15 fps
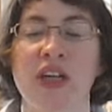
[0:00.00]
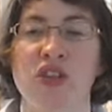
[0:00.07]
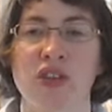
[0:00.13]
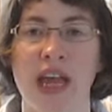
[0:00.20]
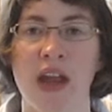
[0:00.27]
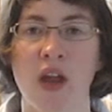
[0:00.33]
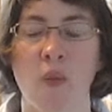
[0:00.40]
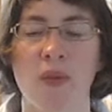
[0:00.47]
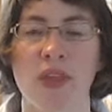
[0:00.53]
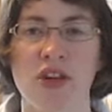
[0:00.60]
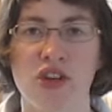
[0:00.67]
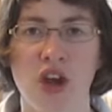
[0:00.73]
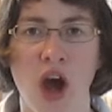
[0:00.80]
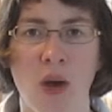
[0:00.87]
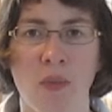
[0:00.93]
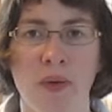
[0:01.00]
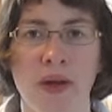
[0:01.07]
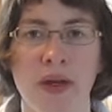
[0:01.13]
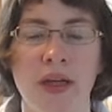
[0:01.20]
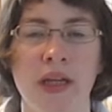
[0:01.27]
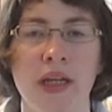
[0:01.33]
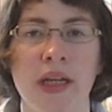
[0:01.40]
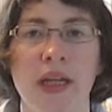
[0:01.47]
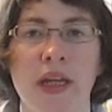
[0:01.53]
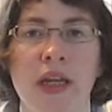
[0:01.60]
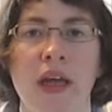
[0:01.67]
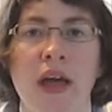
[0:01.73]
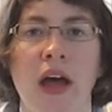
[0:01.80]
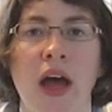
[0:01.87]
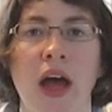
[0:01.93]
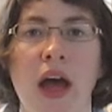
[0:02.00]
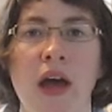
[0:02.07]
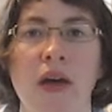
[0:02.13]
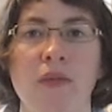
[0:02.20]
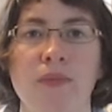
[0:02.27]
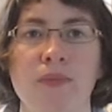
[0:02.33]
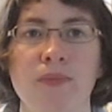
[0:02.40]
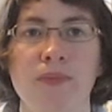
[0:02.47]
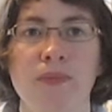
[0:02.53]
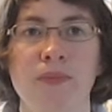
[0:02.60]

just getting on with the job, and